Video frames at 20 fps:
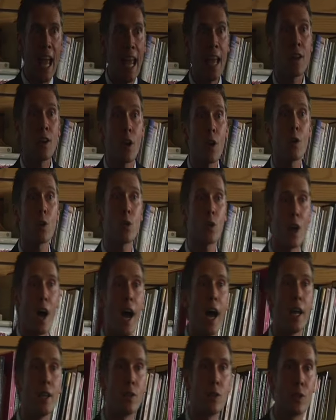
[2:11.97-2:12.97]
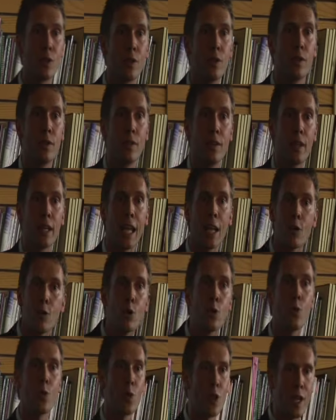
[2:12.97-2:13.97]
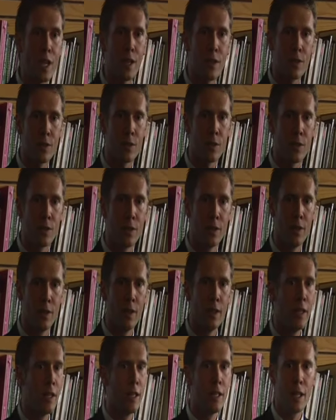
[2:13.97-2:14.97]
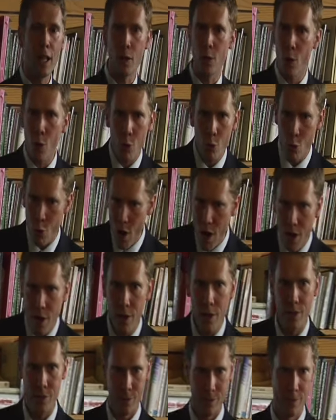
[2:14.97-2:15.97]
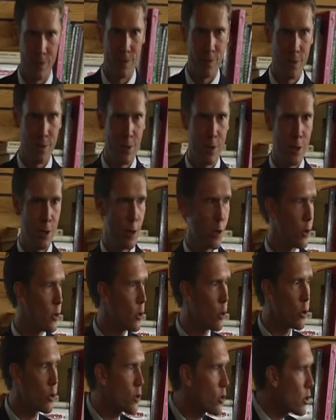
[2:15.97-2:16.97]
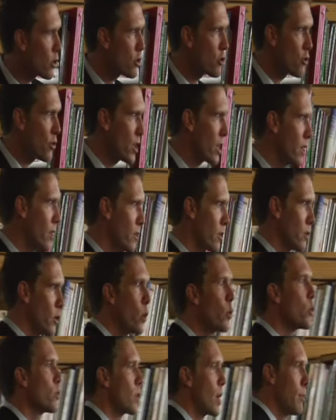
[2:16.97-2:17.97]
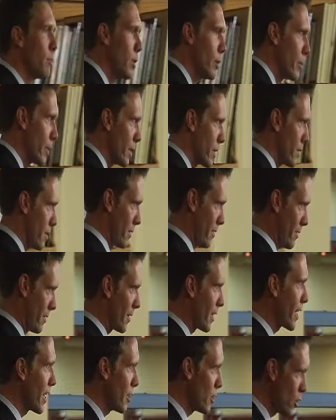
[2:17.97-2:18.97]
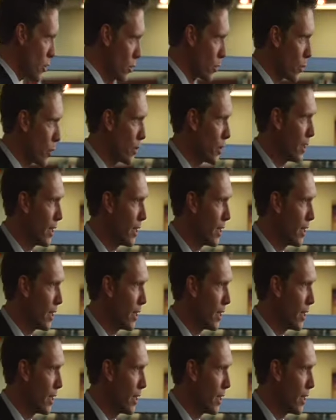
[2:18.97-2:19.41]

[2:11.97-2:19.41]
and our thoughts can do things that no drug, no surgery, no supplement can do.